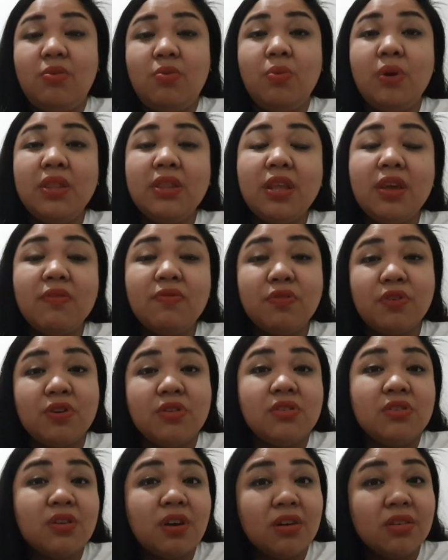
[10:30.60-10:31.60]
when they
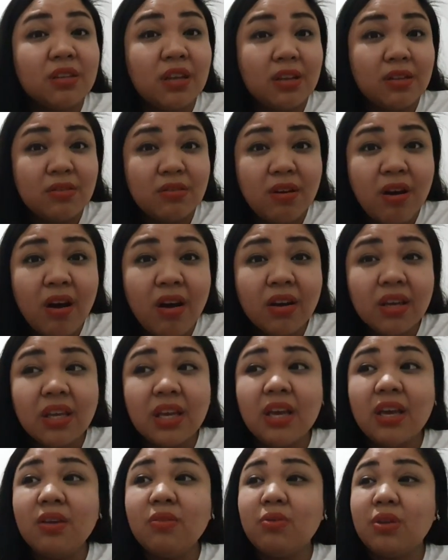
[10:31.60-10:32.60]
first started
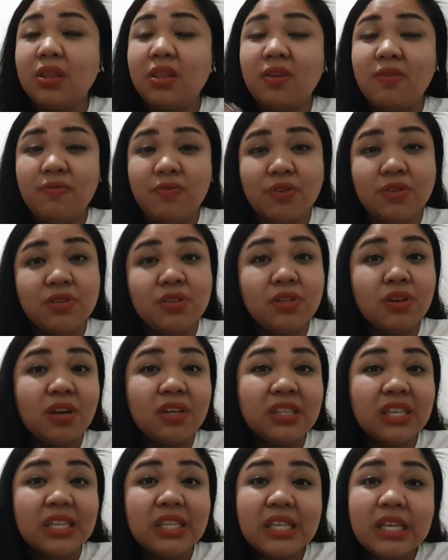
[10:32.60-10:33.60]
talking, when they first
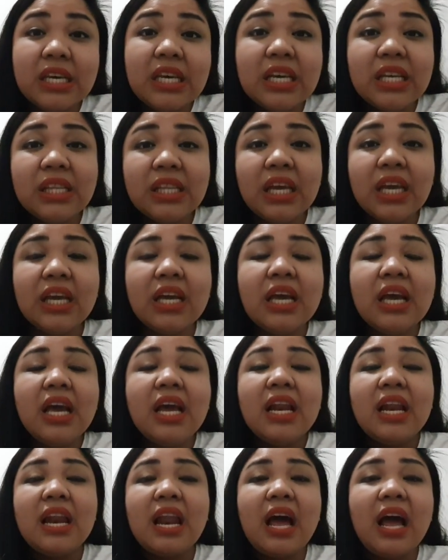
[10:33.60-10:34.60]
started eating,
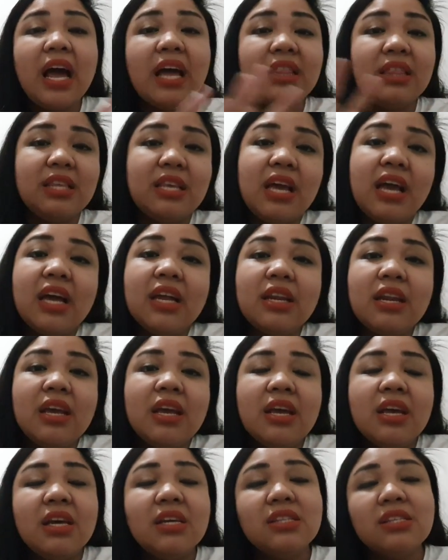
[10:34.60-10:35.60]
lahat yan,
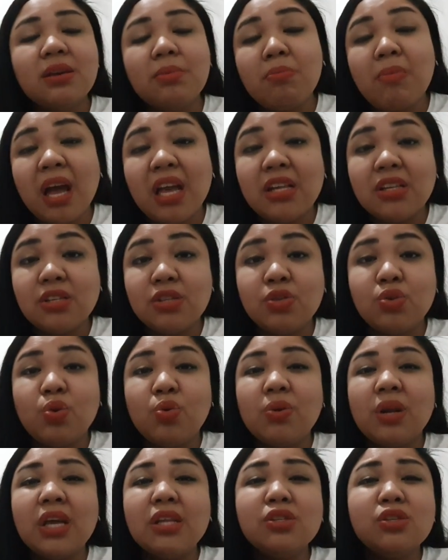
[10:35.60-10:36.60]
it's a
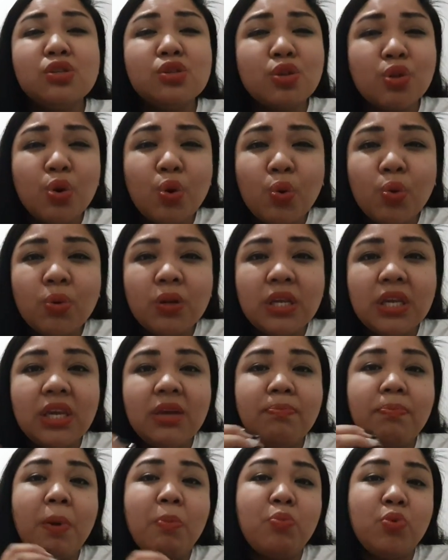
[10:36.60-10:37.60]
milestone and slowly
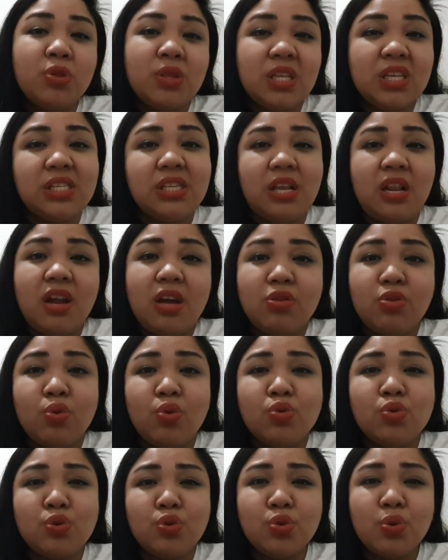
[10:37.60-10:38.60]
papunta sila
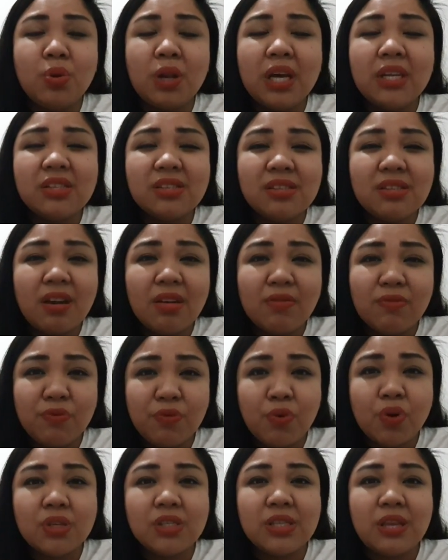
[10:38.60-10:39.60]
dun. So let's not
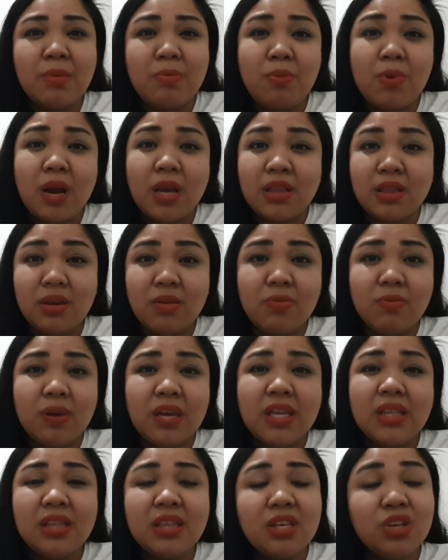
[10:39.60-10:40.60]
force them right
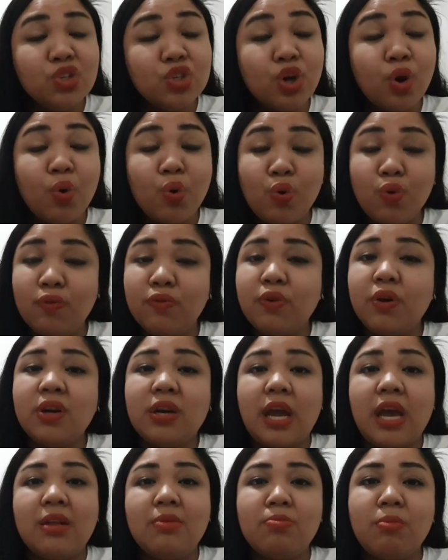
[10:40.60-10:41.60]
away. Hindi siya
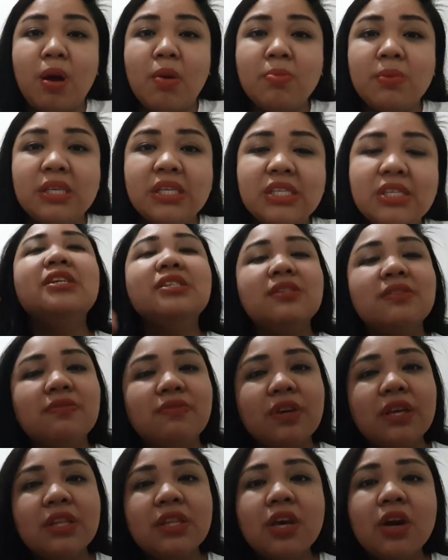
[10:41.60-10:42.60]
overnight, mommies. This
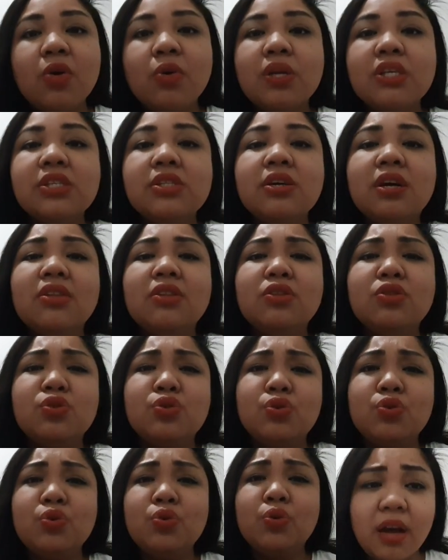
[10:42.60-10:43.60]
video is not
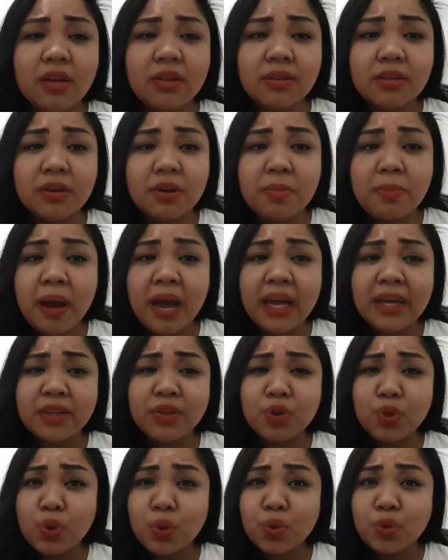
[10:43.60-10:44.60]
to
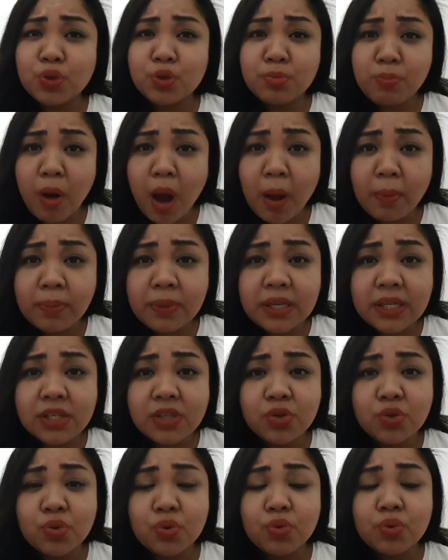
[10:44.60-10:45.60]
undermine those
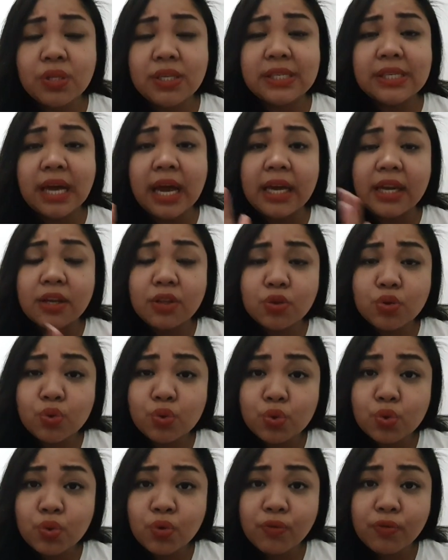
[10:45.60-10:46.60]
mommies who decided
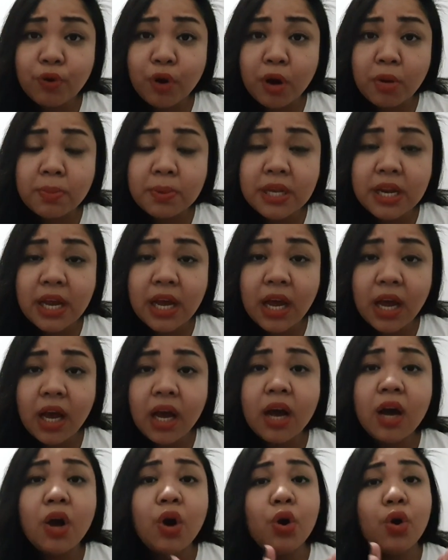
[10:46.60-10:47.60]
to do
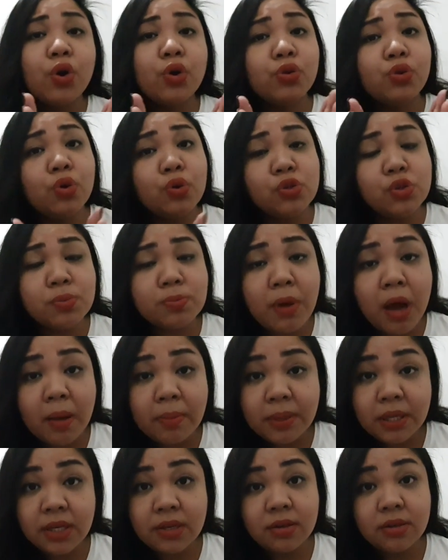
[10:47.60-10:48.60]
formula or those
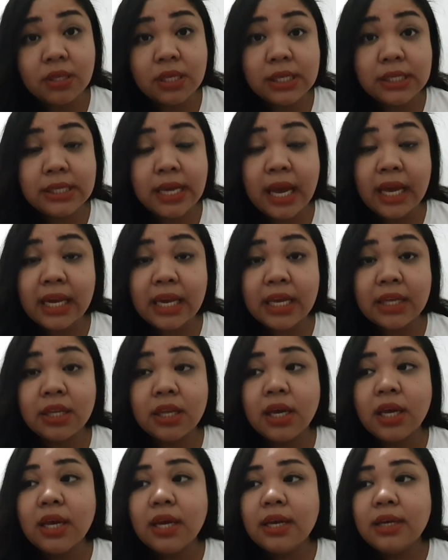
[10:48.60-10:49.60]
mommy who decided
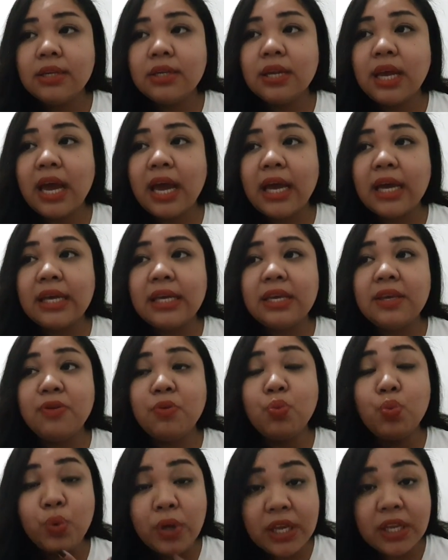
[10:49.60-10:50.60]
na
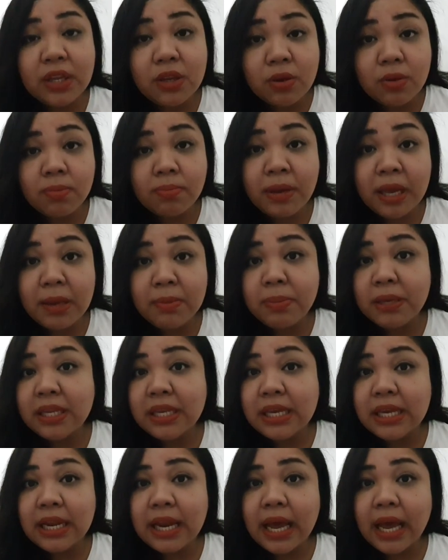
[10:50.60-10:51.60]
i-win yung baby
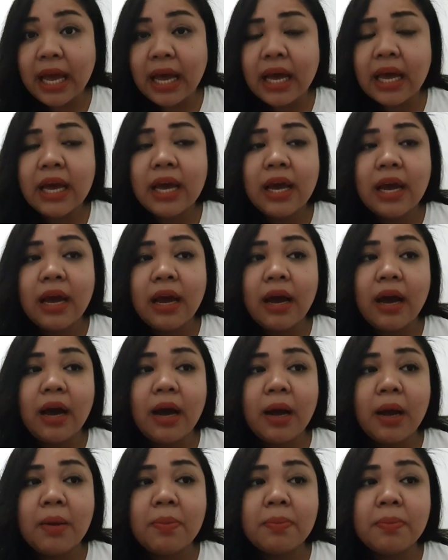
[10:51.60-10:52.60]
nila
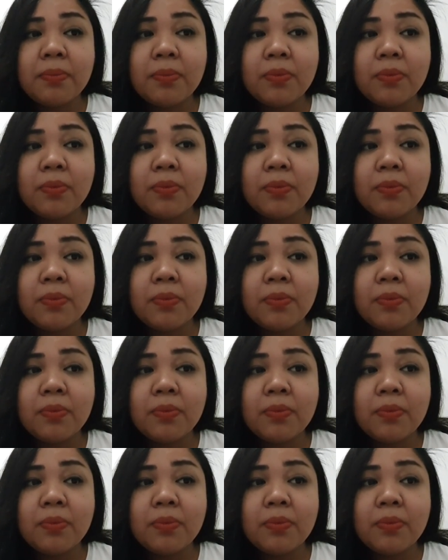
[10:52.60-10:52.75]
na